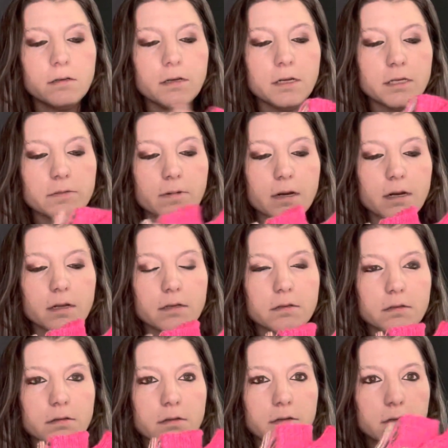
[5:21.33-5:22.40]
it is what it is
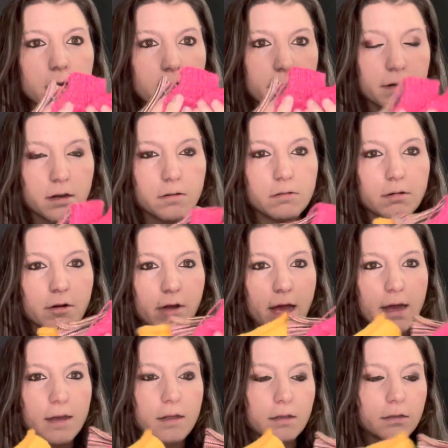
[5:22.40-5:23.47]
don't know,
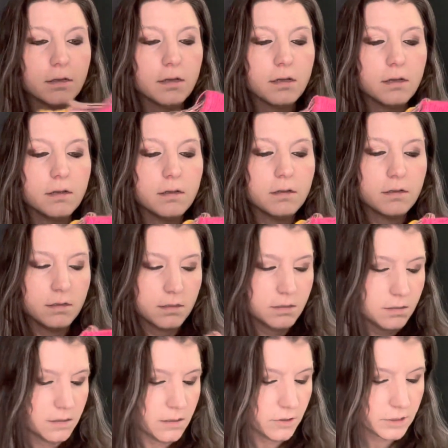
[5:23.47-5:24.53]
okay?
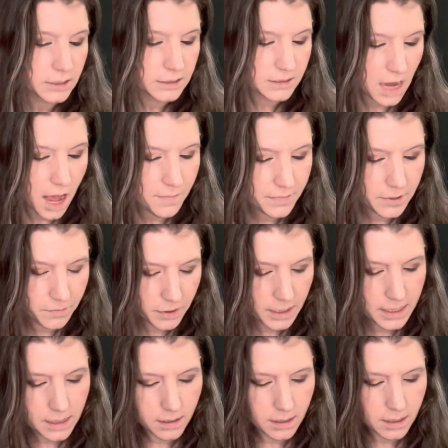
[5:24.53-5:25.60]
You can just stop and put a
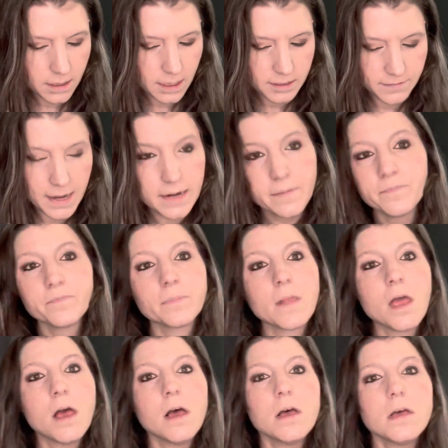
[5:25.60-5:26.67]
heel in, that's fine.
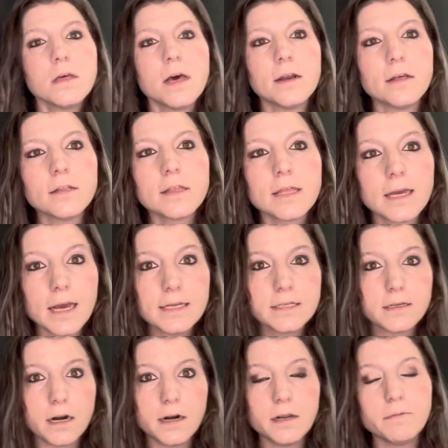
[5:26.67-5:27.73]
Another thing I
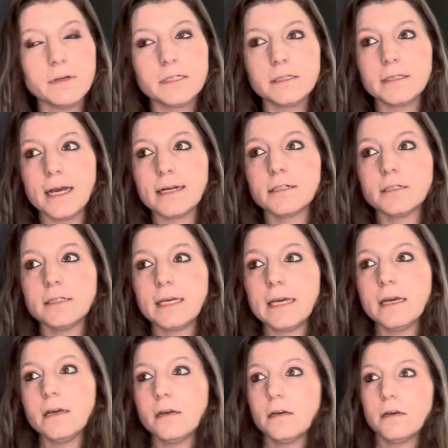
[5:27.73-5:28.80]
started, which is
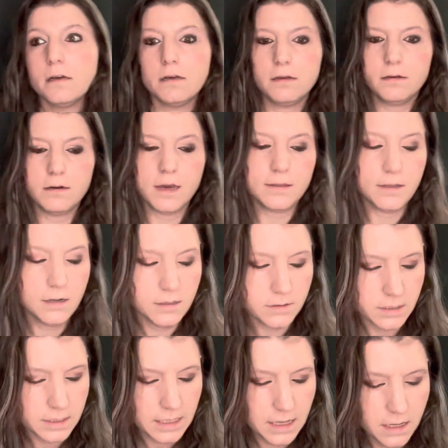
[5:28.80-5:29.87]
actually not that
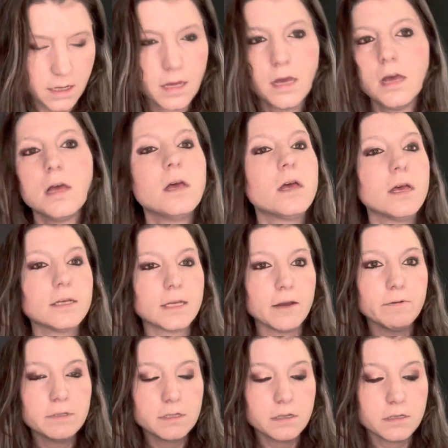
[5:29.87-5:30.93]
interesting, is I
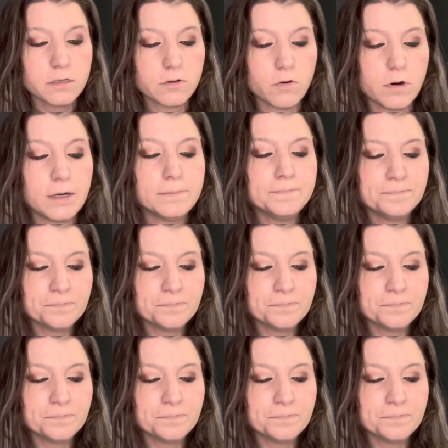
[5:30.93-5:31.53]
went to the store,